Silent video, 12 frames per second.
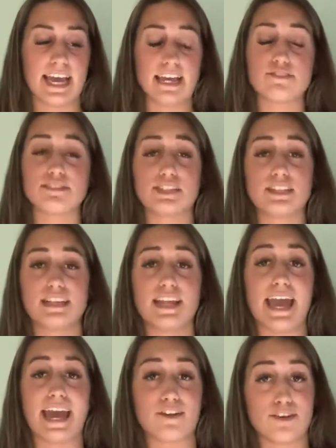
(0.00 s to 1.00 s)
Henderson
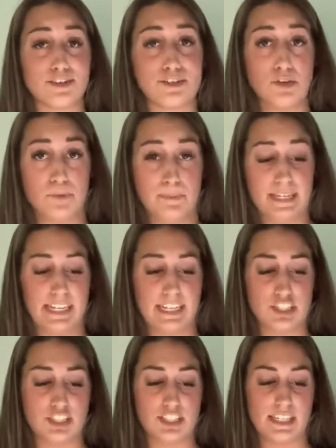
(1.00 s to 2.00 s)
had earned her
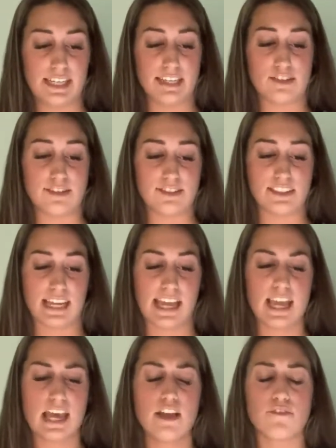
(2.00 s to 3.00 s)
PhD in
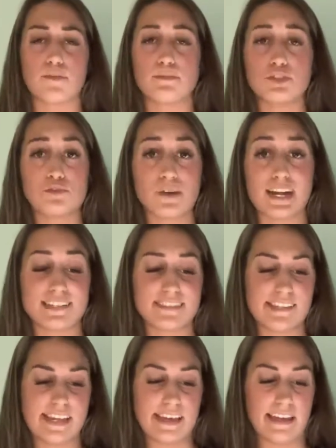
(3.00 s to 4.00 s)
nursing from
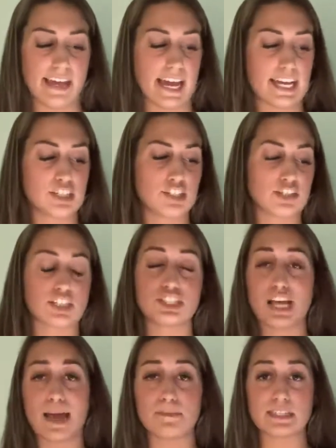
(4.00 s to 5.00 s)
UIC and took a
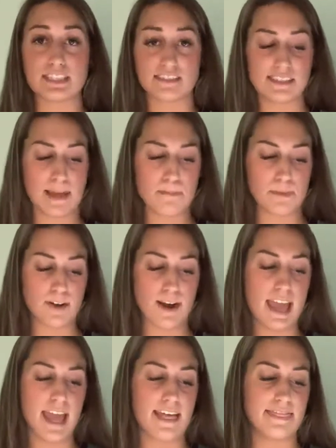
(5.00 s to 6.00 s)
job in December